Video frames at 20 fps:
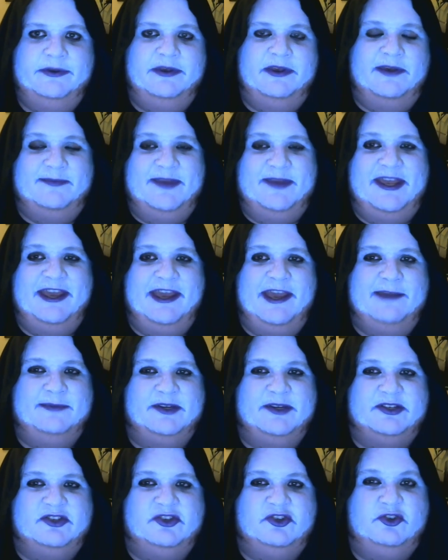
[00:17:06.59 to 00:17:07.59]
And being able
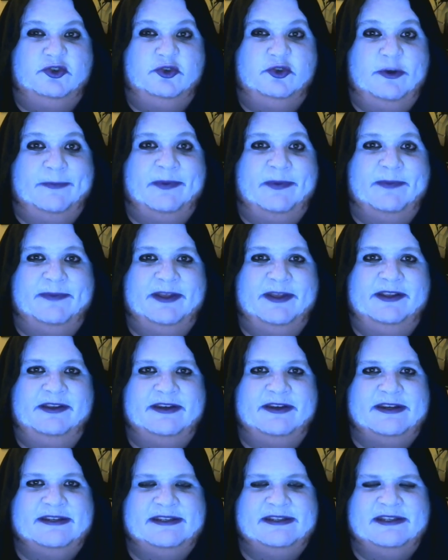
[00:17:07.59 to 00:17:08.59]
to strip
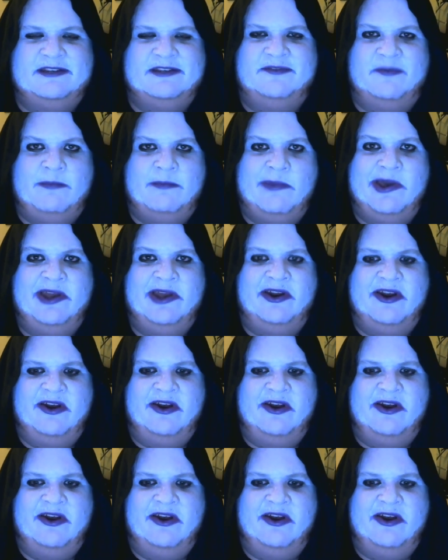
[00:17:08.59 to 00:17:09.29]
abilities is even better.